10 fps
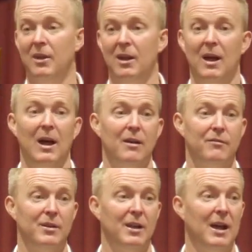then
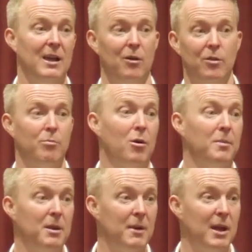half a day on the
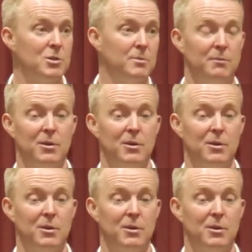property management